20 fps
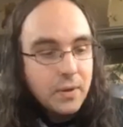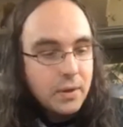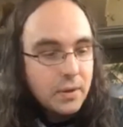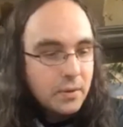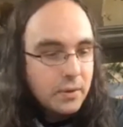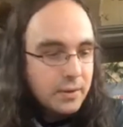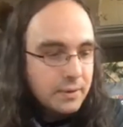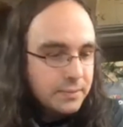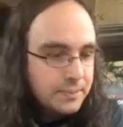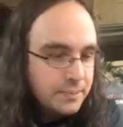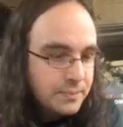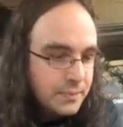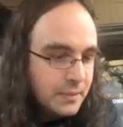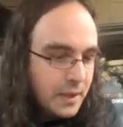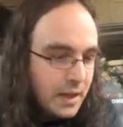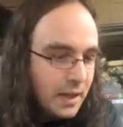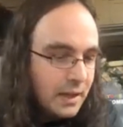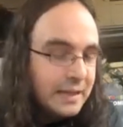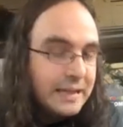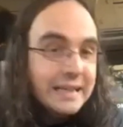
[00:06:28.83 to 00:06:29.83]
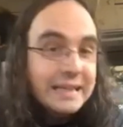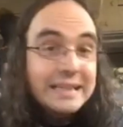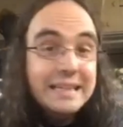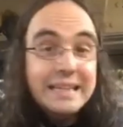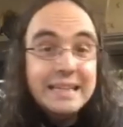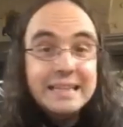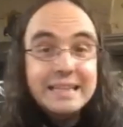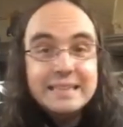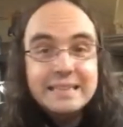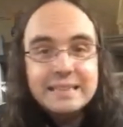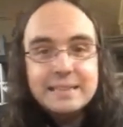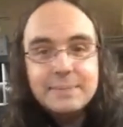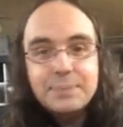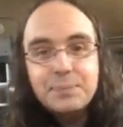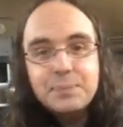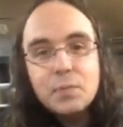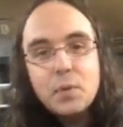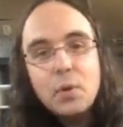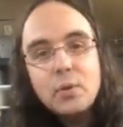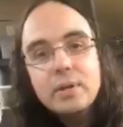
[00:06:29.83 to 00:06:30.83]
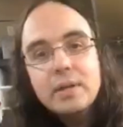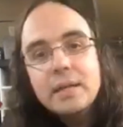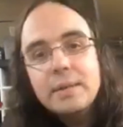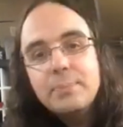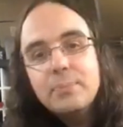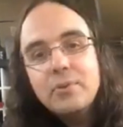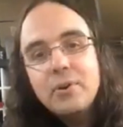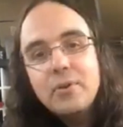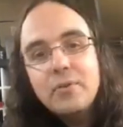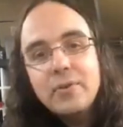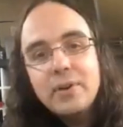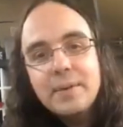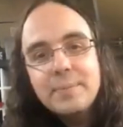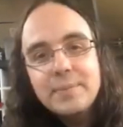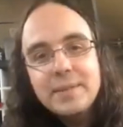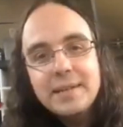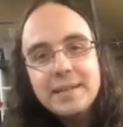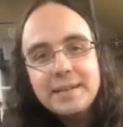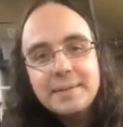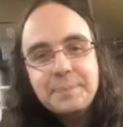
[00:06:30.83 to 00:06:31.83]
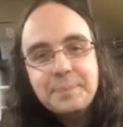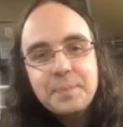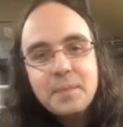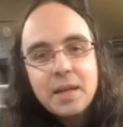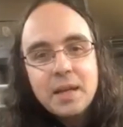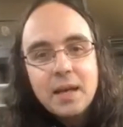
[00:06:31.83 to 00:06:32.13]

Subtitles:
or LEDs already programmed in,